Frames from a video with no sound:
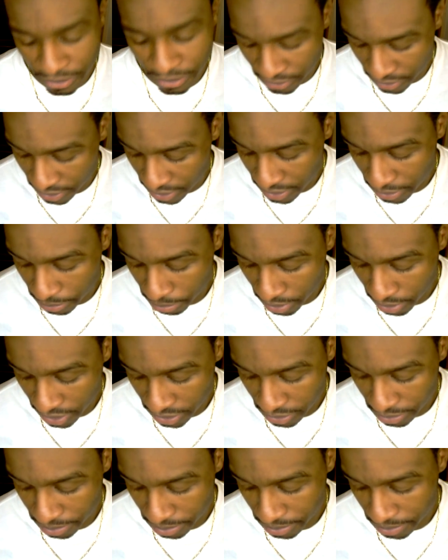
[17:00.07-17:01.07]
every other
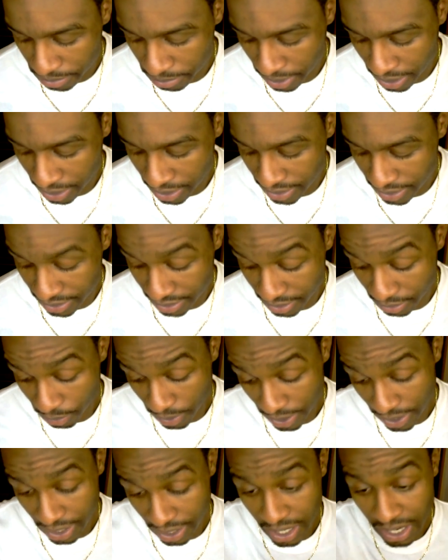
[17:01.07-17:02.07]
brush because of the
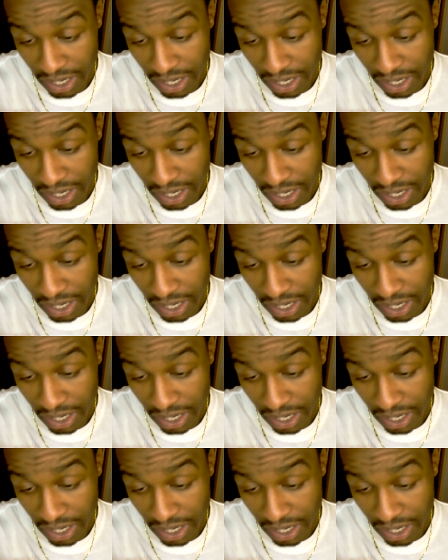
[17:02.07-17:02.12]
way it